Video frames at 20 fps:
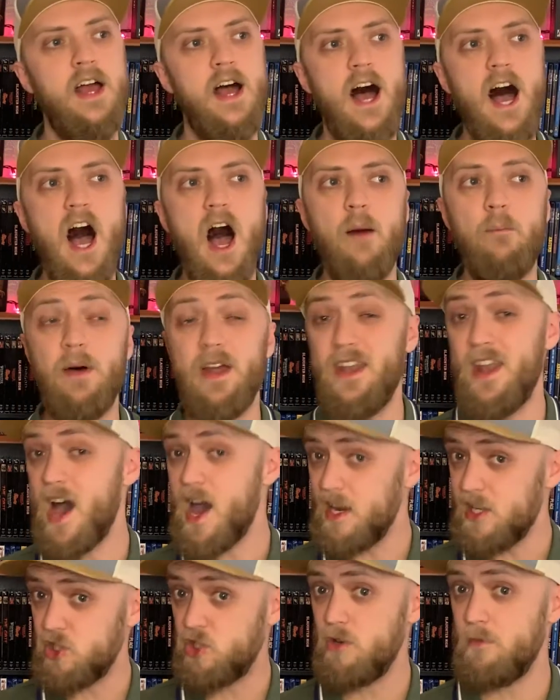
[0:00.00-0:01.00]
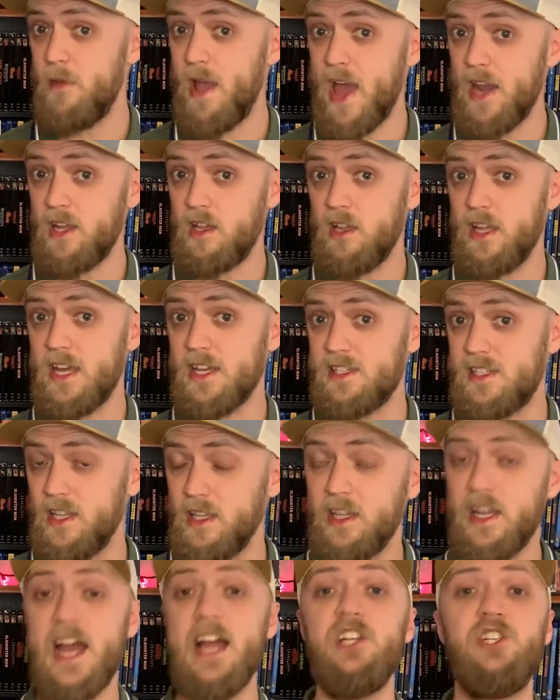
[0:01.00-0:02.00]
but not as dramatically as the
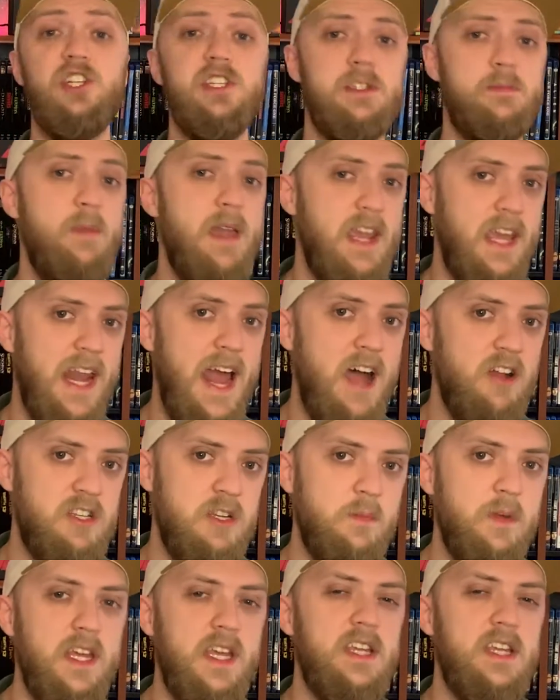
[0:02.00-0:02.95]
legends make it out to be.